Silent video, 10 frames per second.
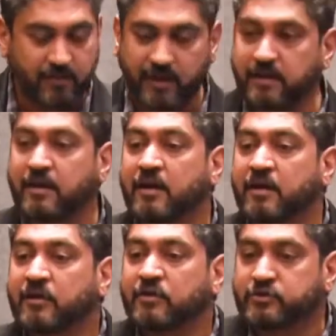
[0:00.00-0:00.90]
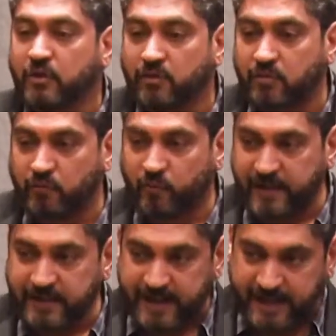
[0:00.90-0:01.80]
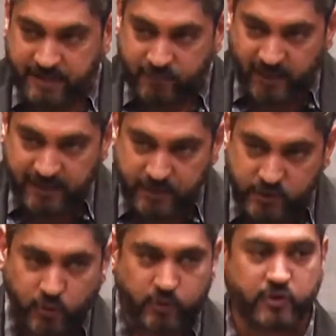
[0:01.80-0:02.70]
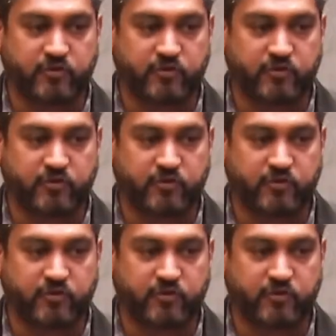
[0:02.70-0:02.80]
Right? So when they can, when they choose to